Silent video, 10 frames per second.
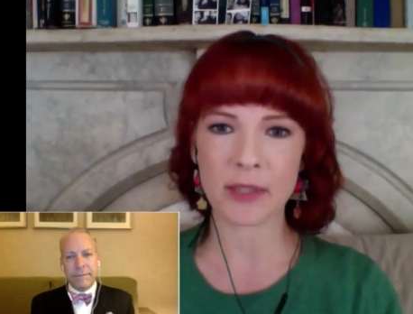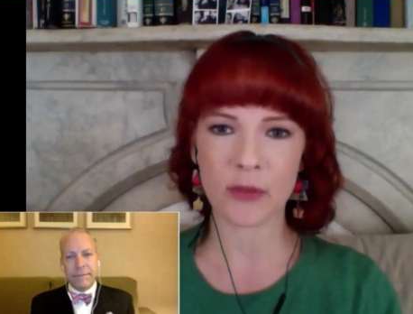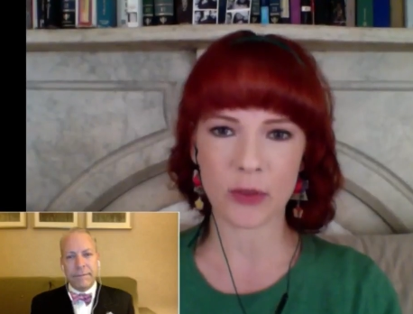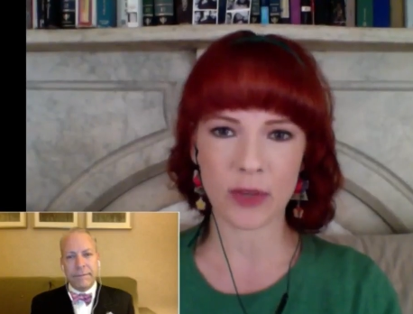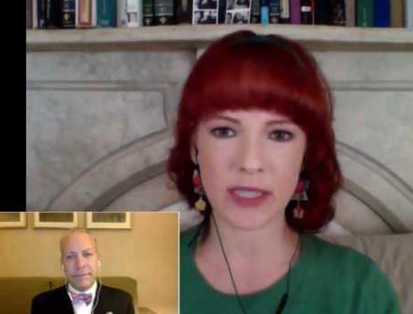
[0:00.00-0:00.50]

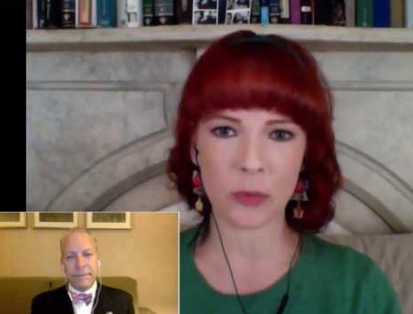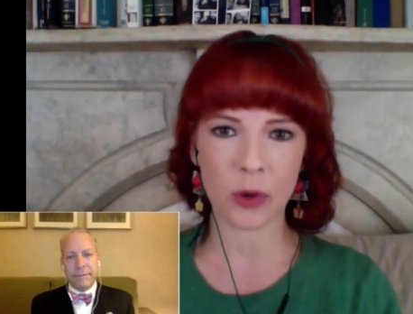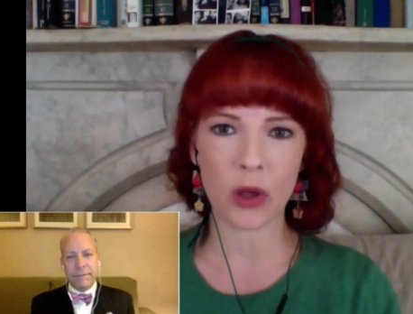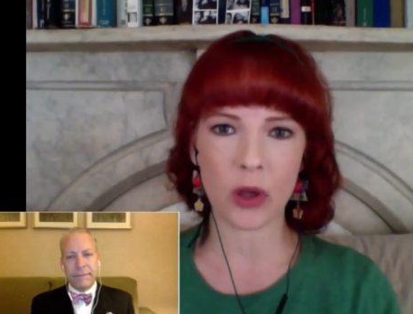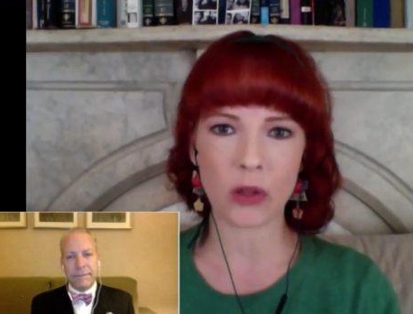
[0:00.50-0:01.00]
Speaker 1: over the rest of
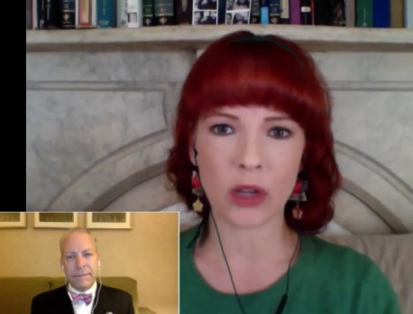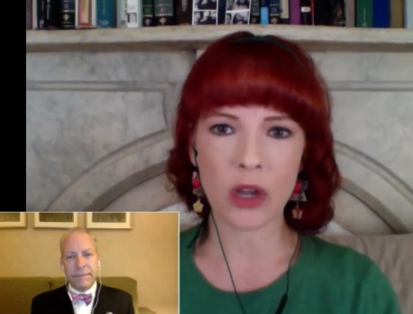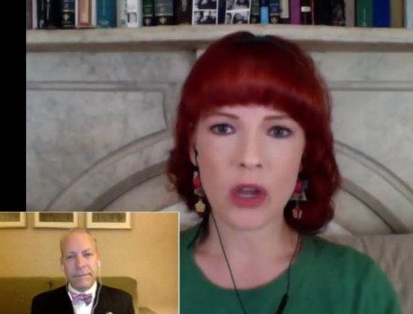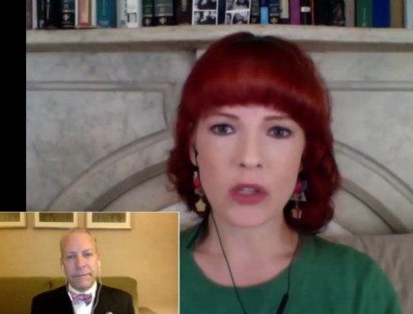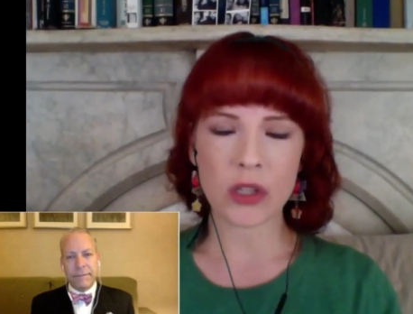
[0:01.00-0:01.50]
the world.
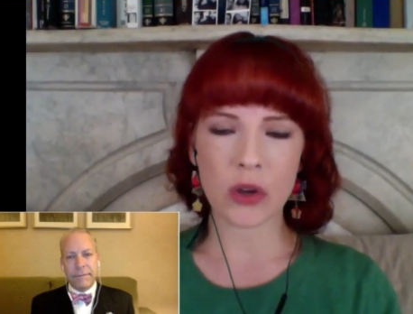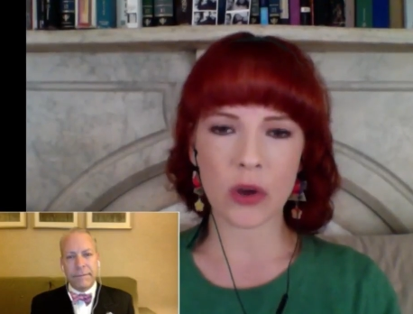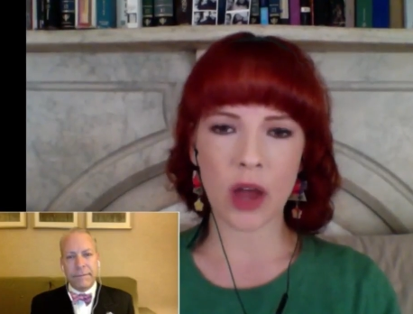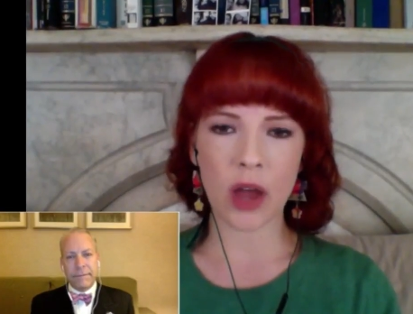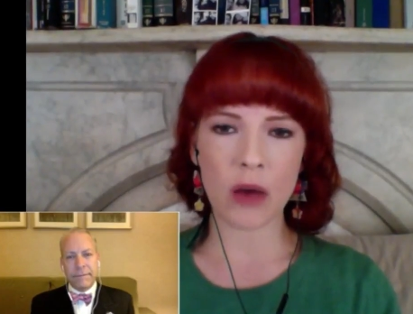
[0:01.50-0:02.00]
So
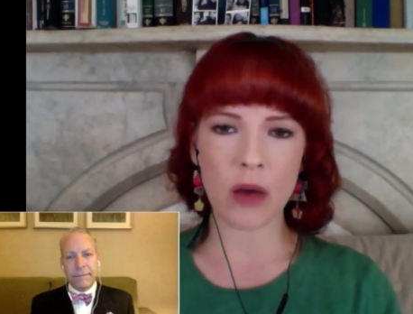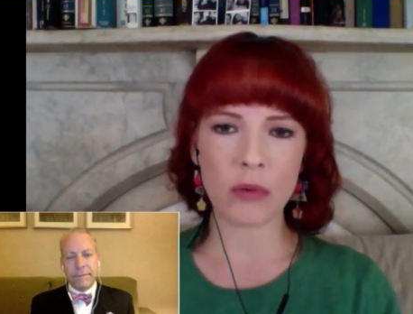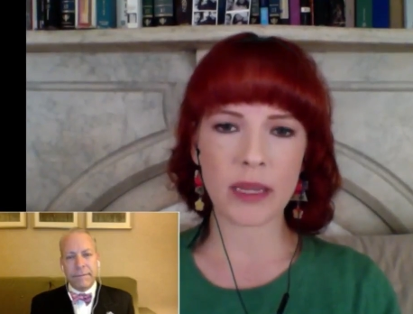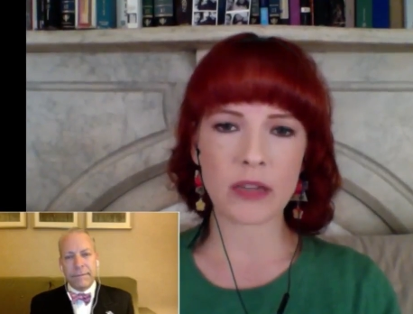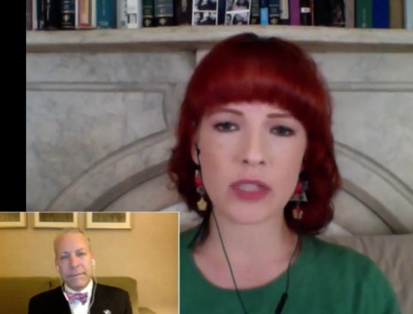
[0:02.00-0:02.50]
I
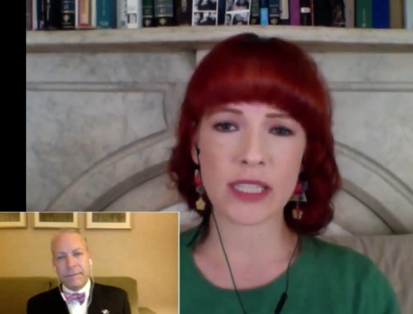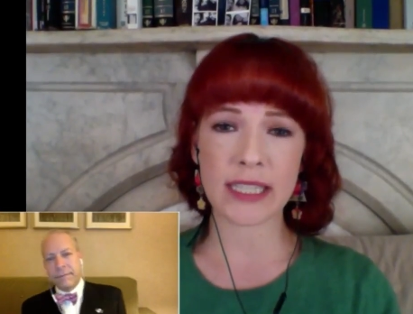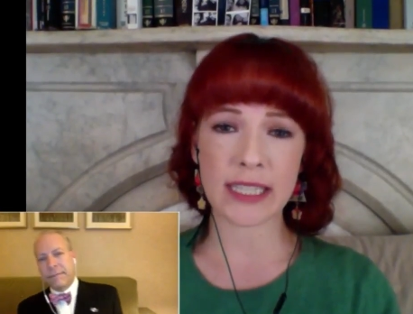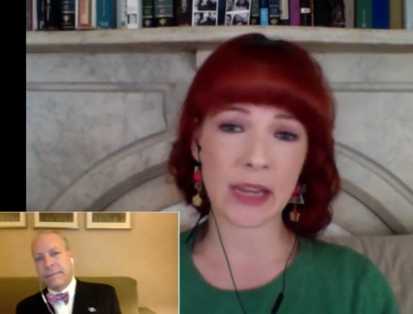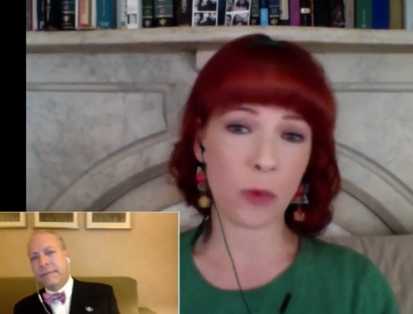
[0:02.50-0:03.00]
would be
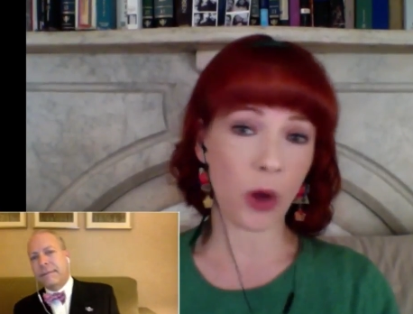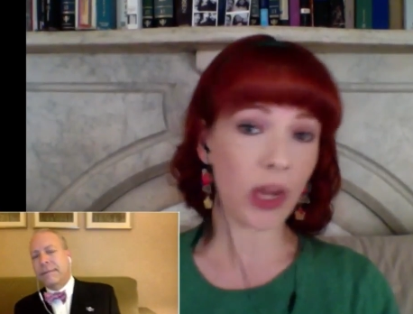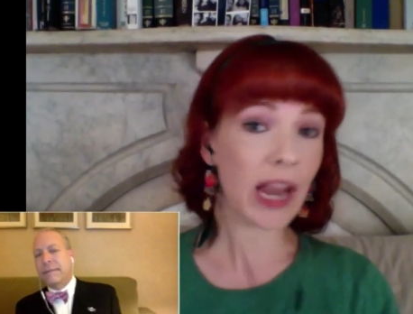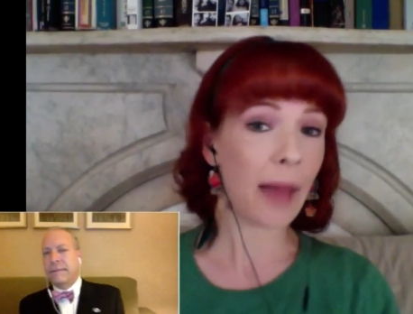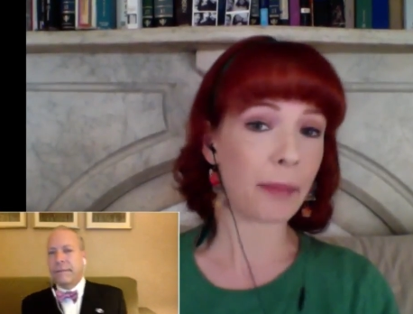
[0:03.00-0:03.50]
interested to see
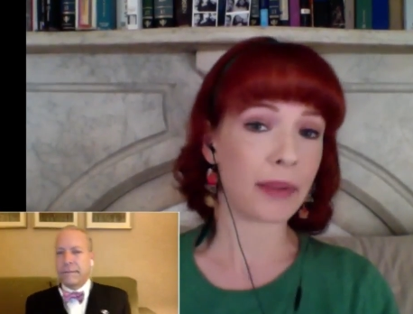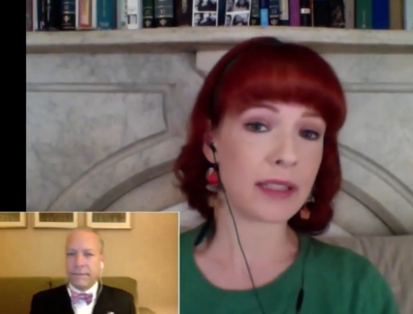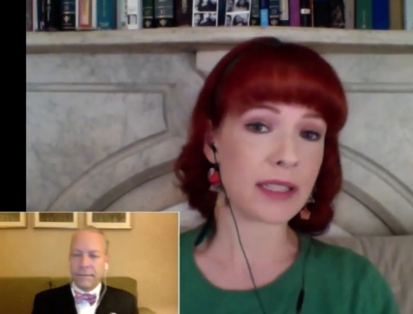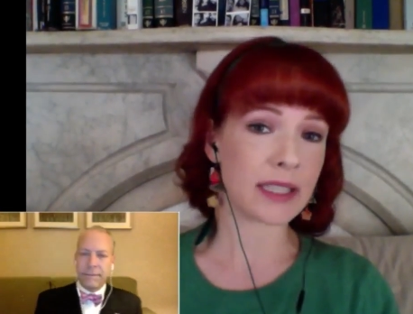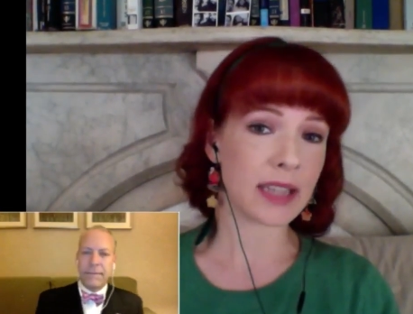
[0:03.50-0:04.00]
what
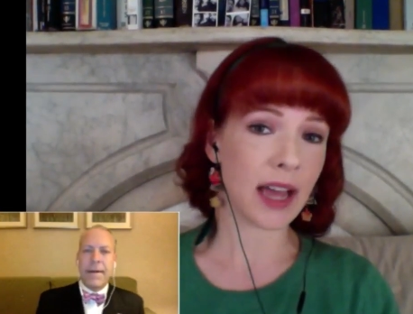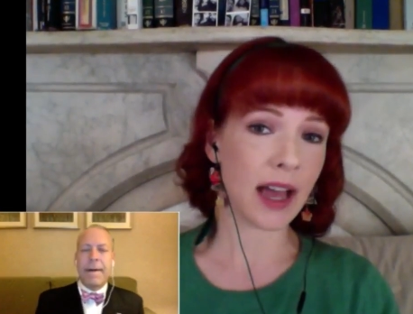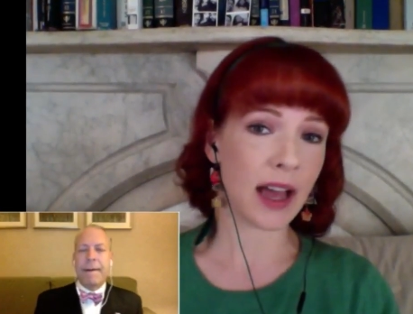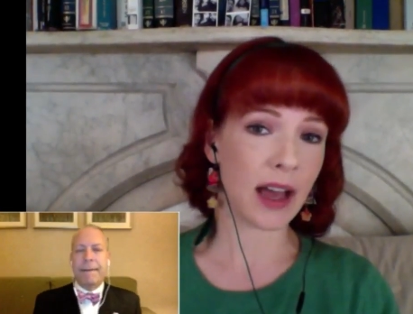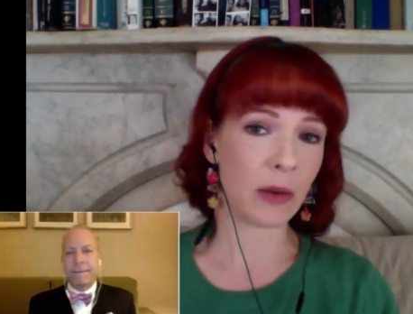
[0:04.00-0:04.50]
happens
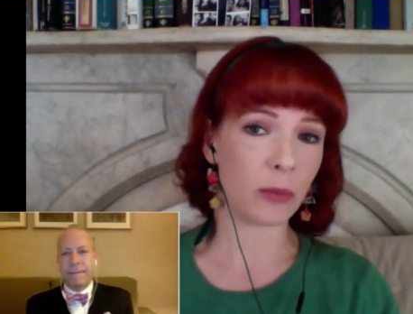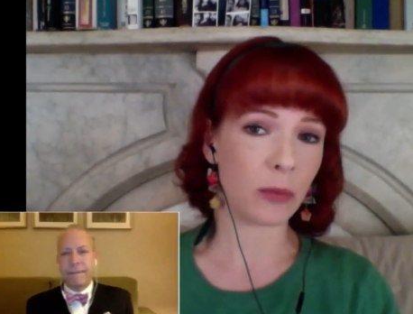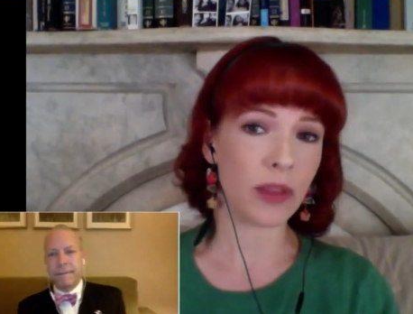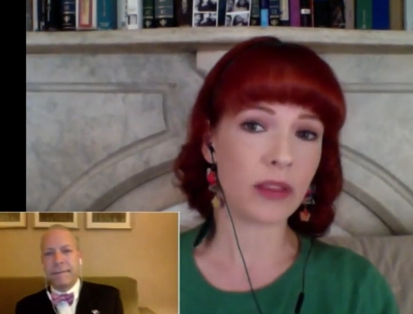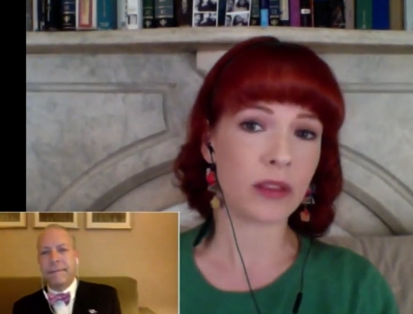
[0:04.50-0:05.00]

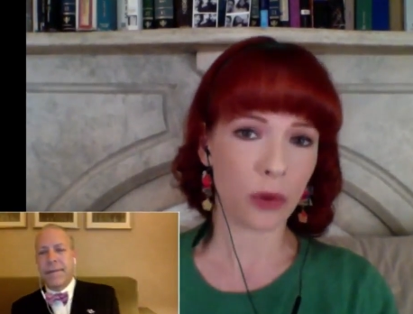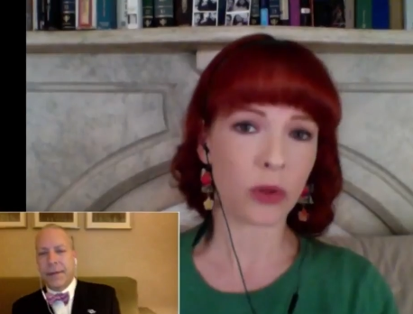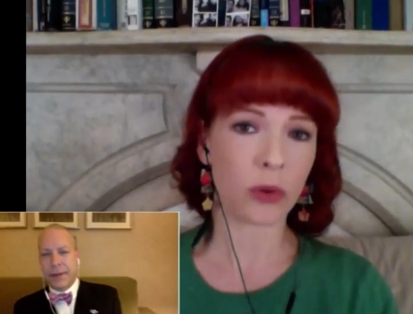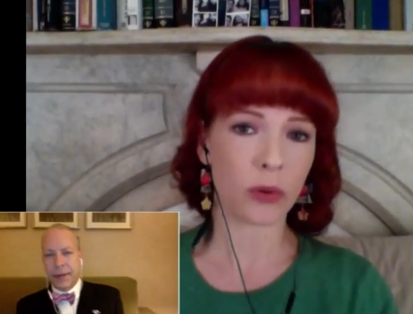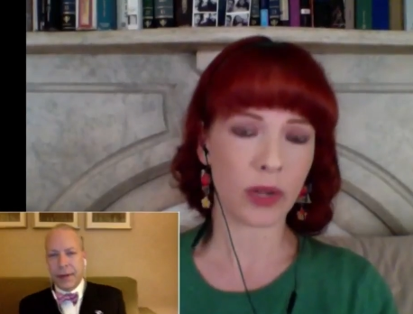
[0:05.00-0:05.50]
with
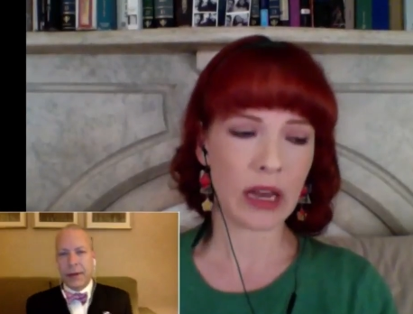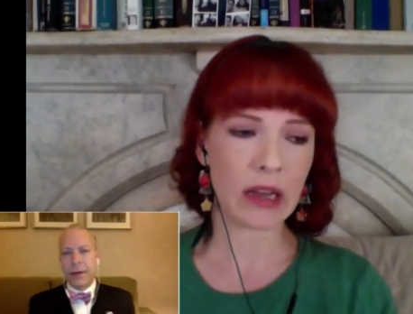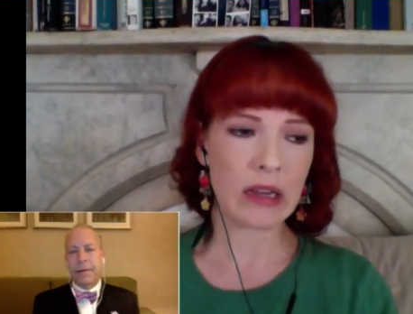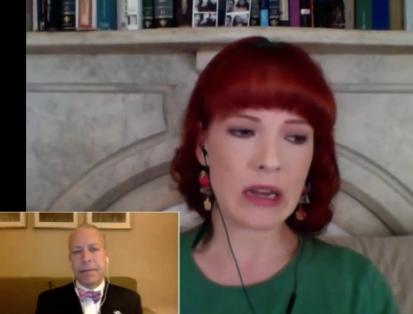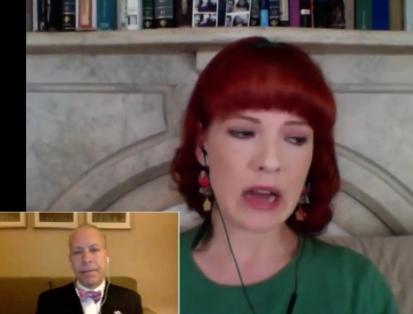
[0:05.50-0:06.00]
North
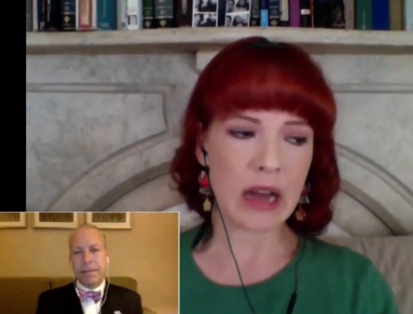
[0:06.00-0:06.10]
Korea.